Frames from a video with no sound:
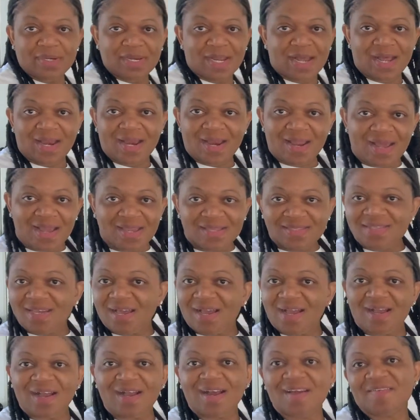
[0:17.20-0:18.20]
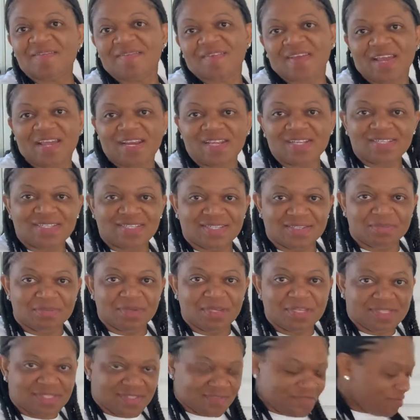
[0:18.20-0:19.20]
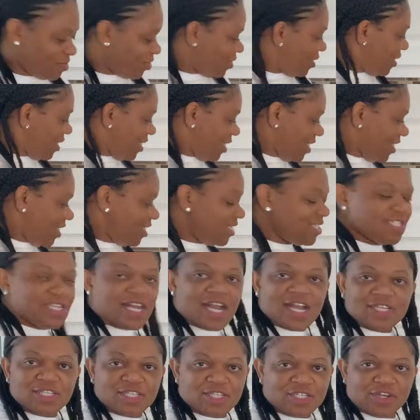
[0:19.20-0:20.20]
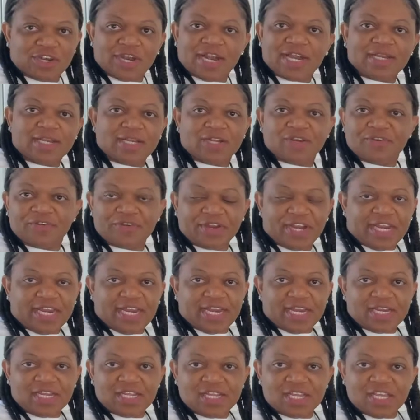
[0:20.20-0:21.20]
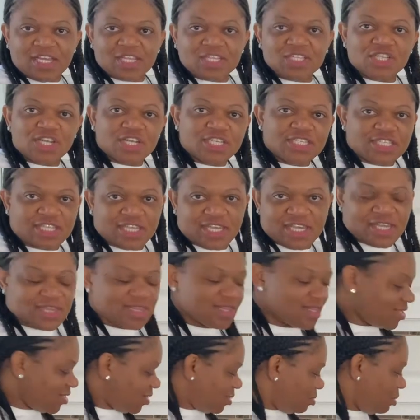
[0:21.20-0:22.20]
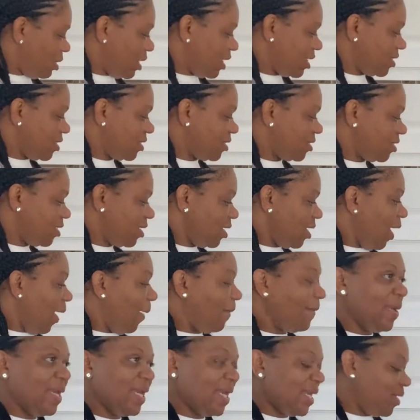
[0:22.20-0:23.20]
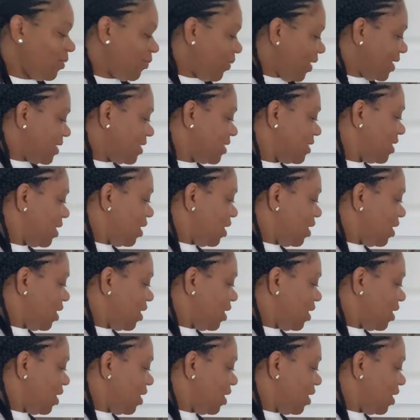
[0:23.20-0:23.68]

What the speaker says: I lied. Thank God for editing, because if you see the disaster I created just to get this mixed. But anyways.